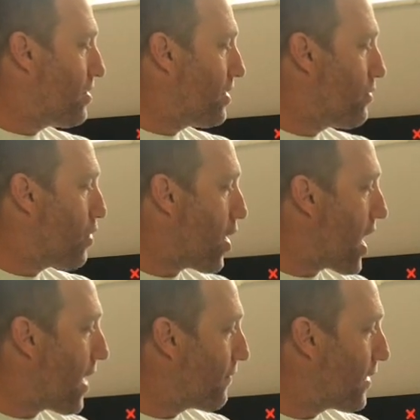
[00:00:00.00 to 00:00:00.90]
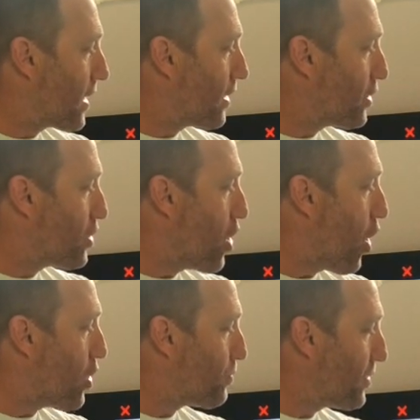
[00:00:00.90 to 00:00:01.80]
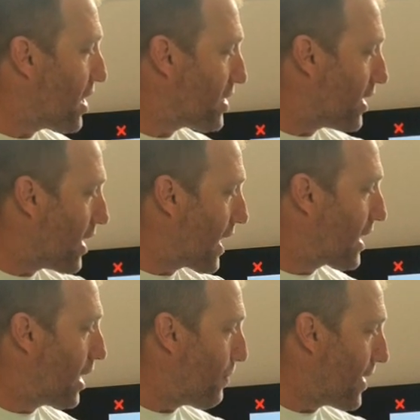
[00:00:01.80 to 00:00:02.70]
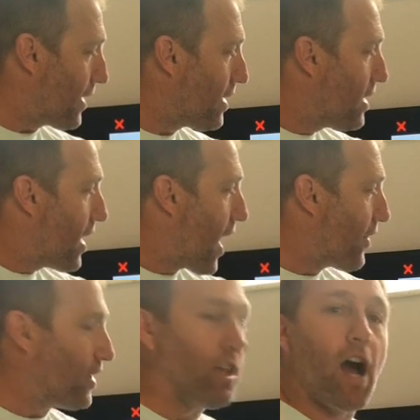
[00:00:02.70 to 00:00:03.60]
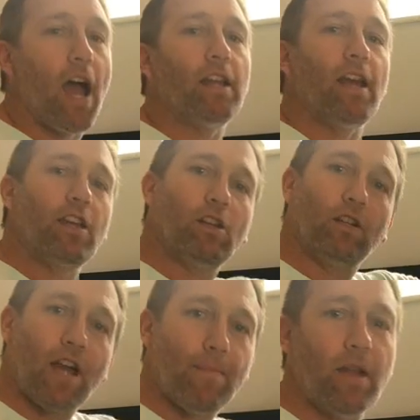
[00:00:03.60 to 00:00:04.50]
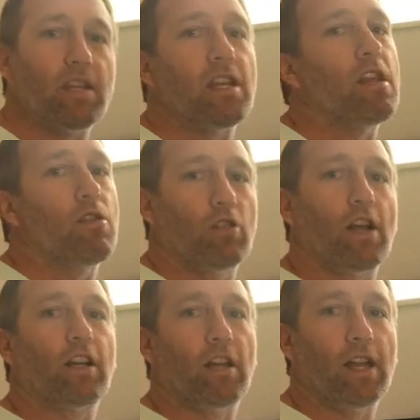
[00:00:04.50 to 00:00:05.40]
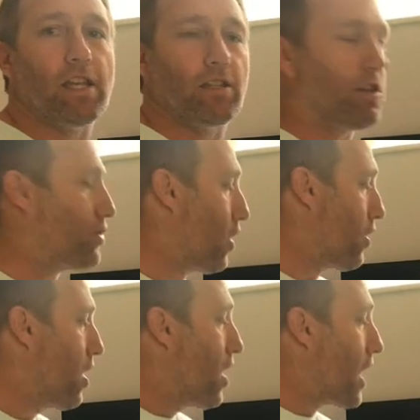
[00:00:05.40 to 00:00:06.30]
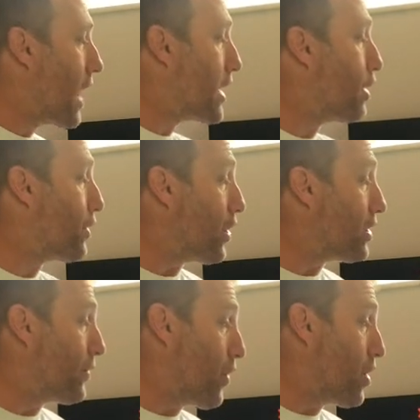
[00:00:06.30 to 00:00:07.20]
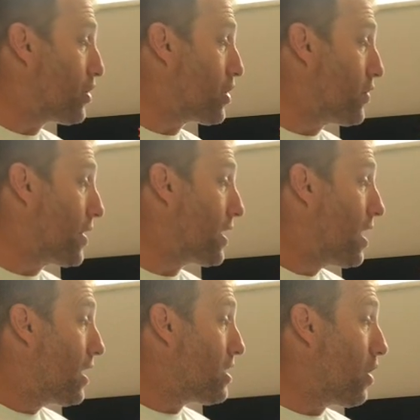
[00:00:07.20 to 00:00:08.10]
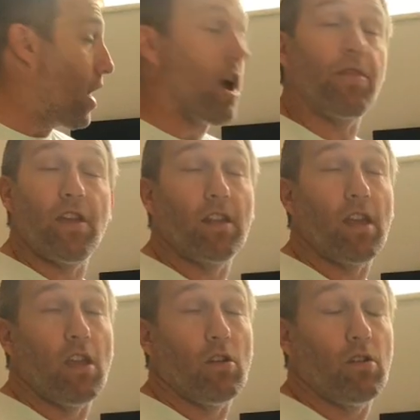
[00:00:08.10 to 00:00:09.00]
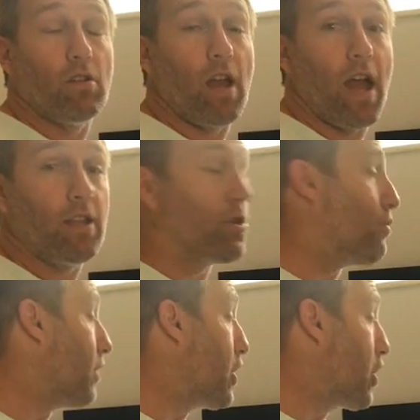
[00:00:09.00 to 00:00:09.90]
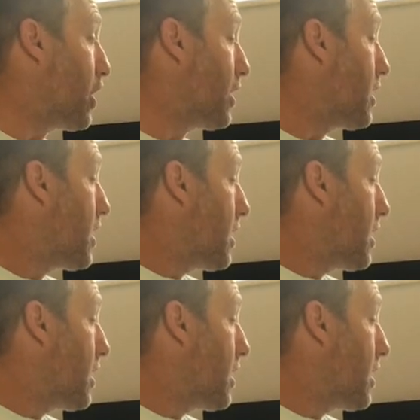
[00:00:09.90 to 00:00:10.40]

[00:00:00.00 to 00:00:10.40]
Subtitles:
you won't have like this nose potentially like clipping the line, like it'll come underneath you like a lot easier. So I like your theories of what you're doing. I think that you're doing really good.